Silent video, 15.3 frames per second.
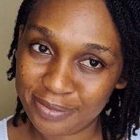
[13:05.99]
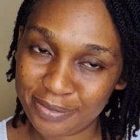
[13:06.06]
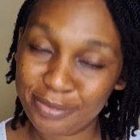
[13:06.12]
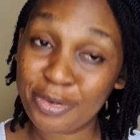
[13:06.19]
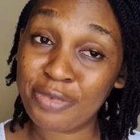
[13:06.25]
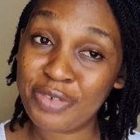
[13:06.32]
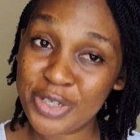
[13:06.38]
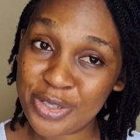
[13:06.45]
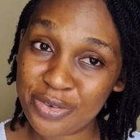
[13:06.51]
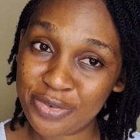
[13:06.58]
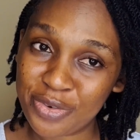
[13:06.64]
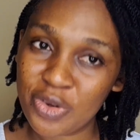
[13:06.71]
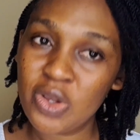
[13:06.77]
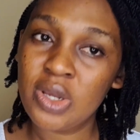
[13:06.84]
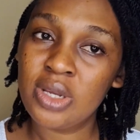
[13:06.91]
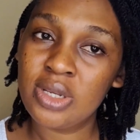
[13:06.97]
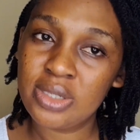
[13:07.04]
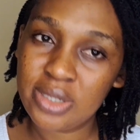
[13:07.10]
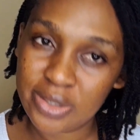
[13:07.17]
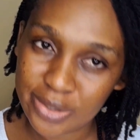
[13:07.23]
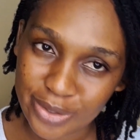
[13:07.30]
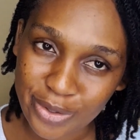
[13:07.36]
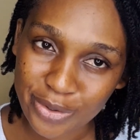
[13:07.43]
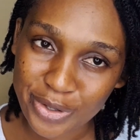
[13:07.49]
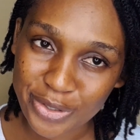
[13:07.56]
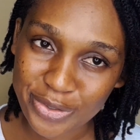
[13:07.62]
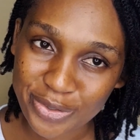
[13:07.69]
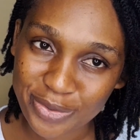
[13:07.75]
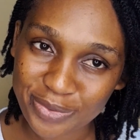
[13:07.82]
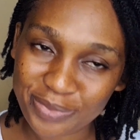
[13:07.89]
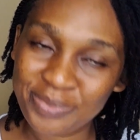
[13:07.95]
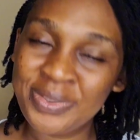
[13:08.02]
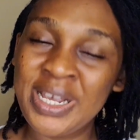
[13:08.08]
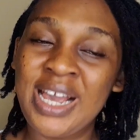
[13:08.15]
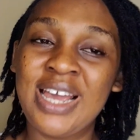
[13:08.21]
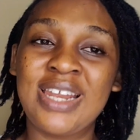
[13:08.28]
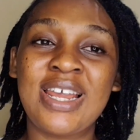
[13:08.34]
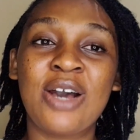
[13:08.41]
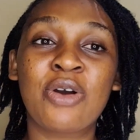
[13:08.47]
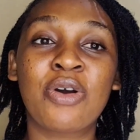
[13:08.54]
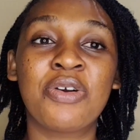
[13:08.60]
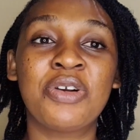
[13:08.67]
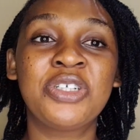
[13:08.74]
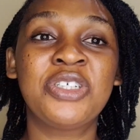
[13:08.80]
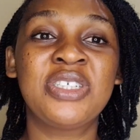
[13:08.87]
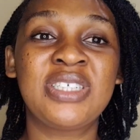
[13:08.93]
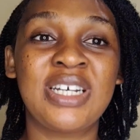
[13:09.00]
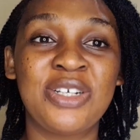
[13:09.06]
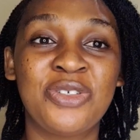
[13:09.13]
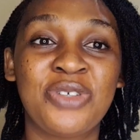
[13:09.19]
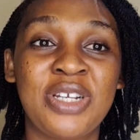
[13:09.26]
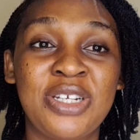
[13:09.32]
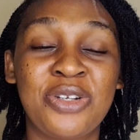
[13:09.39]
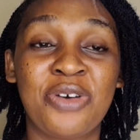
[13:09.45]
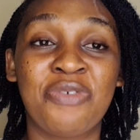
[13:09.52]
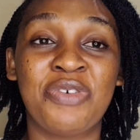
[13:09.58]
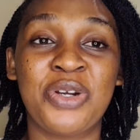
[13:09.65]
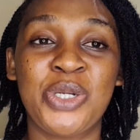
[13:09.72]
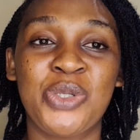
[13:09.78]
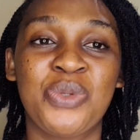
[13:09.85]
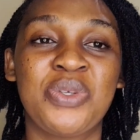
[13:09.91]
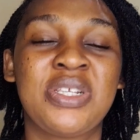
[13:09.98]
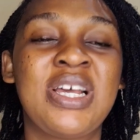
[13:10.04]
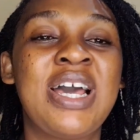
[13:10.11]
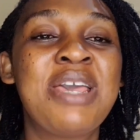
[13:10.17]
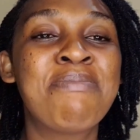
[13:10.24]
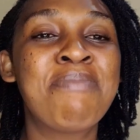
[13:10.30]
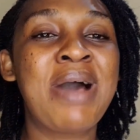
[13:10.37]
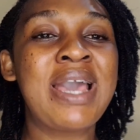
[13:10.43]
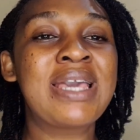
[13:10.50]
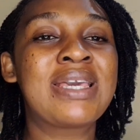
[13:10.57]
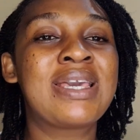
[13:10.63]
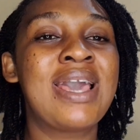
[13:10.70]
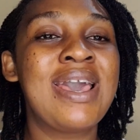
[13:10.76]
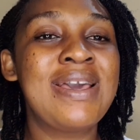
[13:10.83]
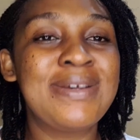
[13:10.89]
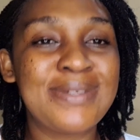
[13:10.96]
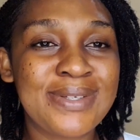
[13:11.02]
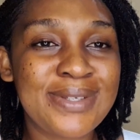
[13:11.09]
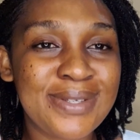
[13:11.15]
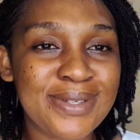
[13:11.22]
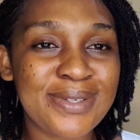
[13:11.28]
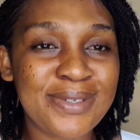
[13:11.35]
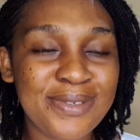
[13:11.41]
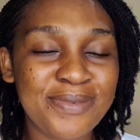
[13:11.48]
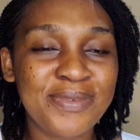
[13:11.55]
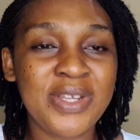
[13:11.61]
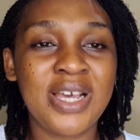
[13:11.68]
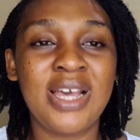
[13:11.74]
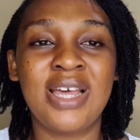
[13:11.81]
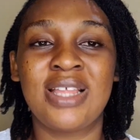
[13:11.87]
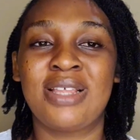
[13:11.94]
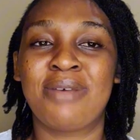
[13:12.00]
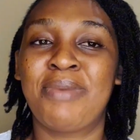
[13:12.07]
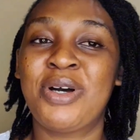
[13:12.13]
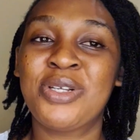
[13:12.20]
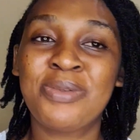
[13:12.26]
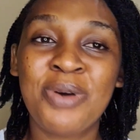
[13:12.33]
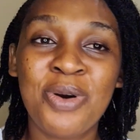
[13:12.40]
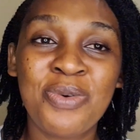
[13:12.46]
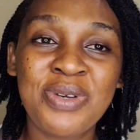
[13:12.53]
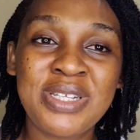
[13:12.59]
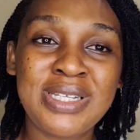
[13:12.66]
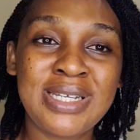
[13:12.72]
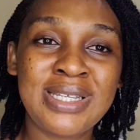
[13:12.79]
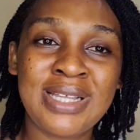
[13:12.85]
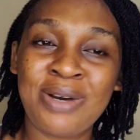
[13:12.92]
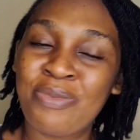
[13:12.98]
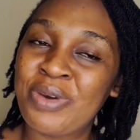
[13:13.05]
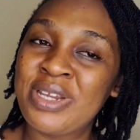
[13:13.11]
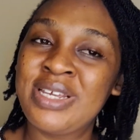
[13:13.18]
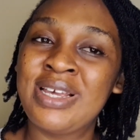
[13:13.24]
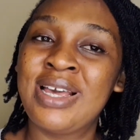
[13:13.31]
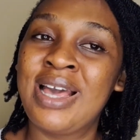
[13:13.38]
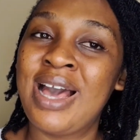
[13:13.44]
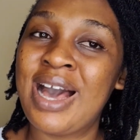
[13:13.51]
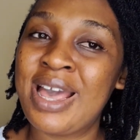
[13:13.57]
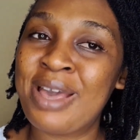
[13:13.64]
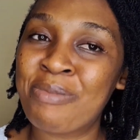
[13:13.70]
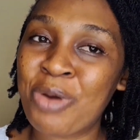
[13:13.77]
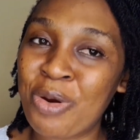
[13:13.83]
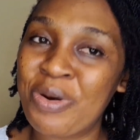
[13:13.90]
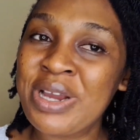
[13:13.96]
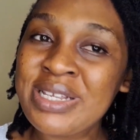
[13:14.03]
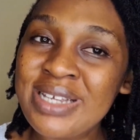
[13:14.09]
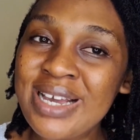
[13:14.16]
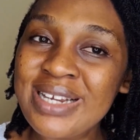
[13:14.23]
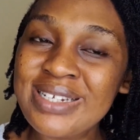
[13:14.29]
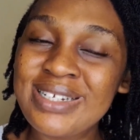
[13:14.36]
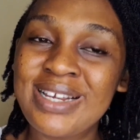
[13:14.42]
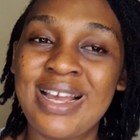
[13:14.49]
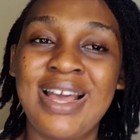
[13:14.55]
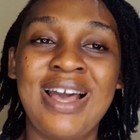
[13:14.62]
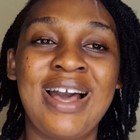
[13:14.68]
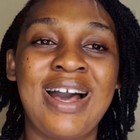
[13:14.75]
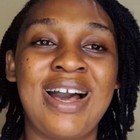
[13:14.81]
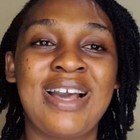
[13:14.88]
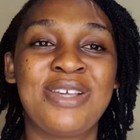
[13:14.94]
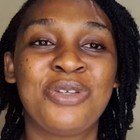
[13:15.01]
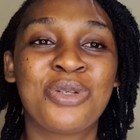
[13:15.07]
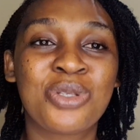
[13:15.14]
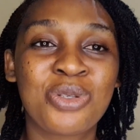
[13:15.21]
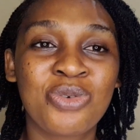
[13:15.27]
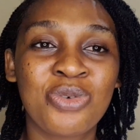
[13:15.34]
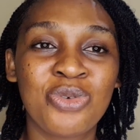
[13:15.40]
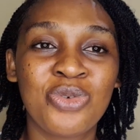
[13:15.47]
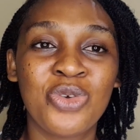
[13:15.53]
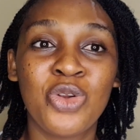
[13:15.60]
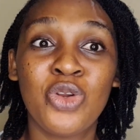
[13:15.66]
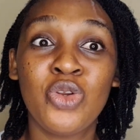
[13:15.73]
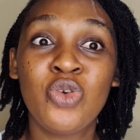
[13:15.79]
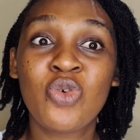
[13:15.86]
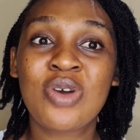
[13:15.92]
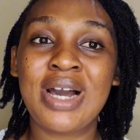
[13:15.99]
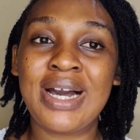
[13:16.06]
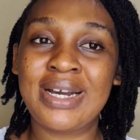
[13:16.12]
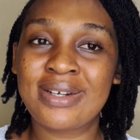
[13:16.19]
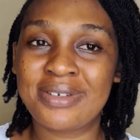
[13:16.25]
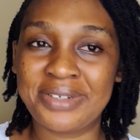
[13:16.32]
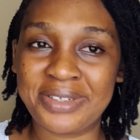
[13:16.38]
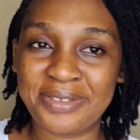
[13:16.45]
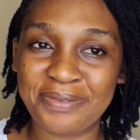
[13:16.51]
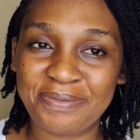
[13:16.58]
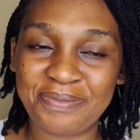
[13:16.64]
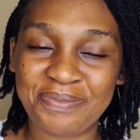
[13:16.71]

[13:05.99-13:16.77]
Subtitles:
But first of all, take the correction. Now, corrections are usually not very sweet. Now, in my case, my husband always say that when I am corrected, I used to look angry.